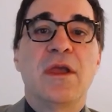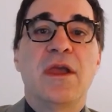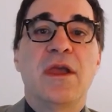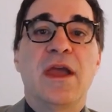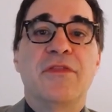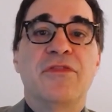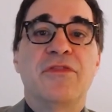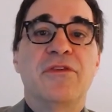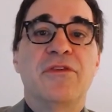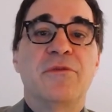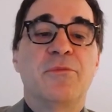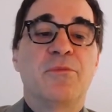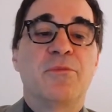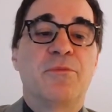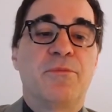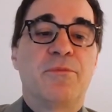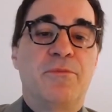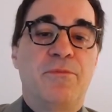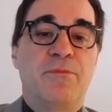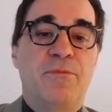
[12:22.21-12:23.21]

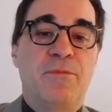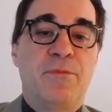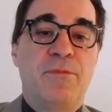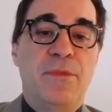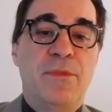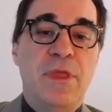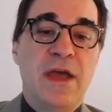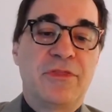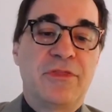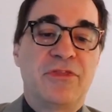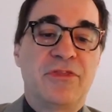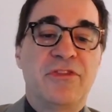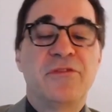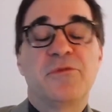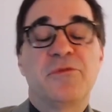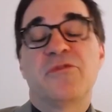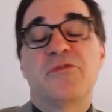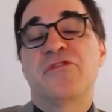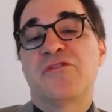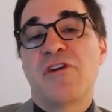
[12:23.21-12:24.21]
At
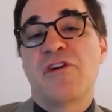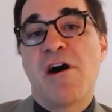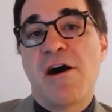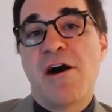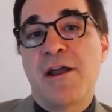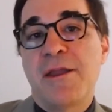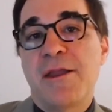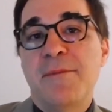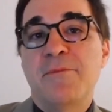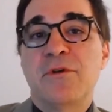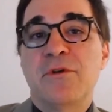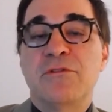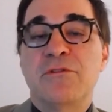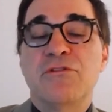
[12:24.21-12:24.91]
this time,